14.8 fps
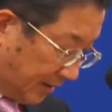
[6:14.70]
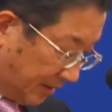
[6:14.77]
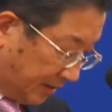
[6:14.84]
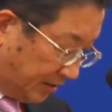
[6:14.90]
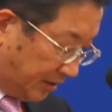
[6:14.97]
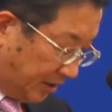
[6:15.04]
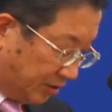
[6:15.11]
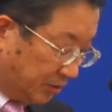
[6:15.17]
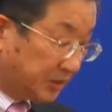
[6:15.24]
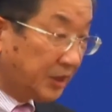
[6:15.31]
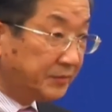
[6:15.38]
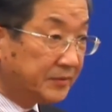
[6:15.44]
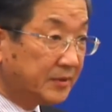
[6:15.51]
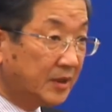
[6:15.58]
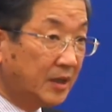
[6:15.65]
This is a
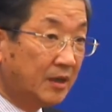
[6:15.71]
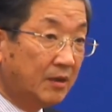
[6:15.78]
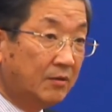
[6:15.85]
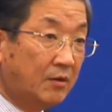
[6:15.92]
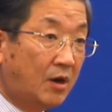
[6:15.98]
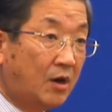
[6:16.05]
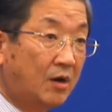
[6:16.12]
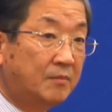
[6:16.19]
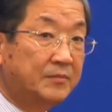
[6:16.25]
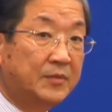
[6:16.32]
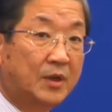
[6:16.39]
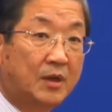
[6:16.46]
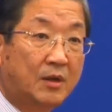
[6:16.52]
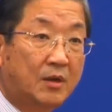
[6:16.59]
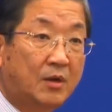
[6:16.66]
shift from
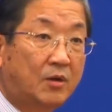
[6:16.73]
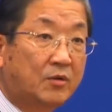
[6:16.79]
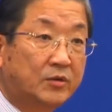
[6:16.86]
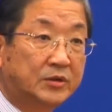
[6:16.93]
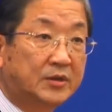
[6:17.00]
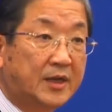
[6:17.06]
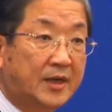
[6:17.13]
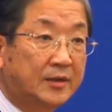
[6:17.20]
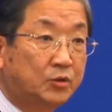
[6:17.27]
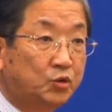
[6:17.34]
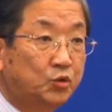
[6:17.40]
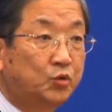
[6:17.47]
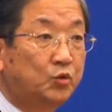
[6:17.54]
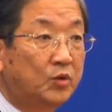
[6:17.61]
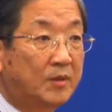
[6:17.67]
low-cost car
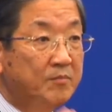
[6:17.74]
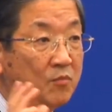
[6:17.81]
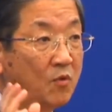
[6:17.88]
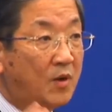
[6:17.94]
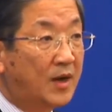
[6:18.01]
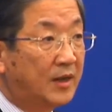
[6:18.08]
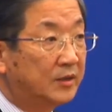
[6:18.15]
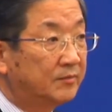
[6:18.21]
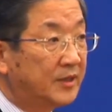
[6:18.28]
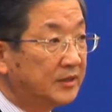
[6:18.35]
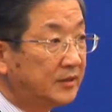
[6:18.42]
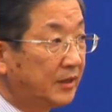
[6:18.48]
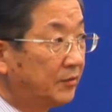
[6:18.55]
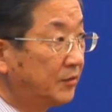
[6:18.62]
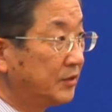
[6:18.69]
to more
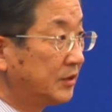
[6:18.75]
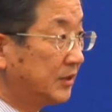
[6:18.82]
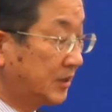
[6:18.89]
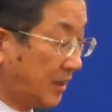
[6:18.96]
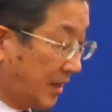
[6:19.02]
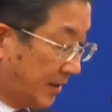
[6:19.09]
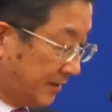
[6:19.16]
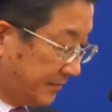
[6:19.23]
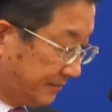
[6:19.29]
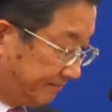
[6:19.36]
advanced technologies car.